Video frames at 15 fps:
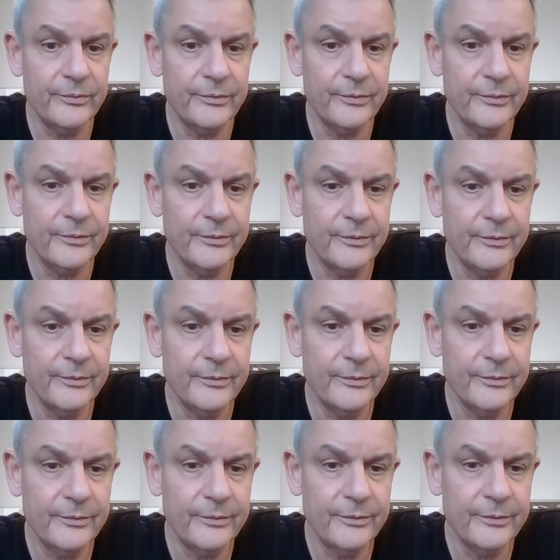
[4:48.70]

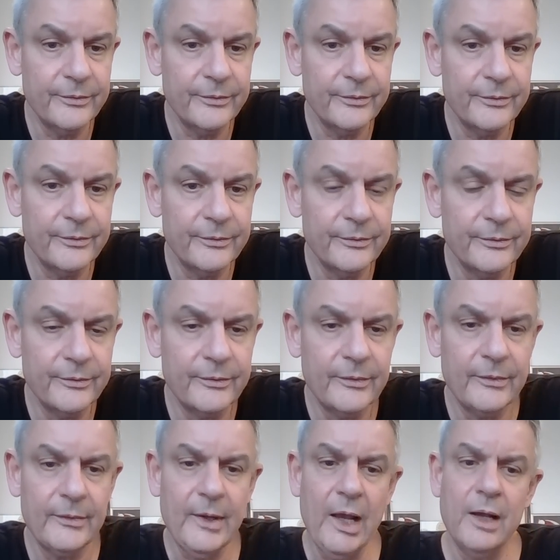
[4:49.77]
No one is speaking in this clip.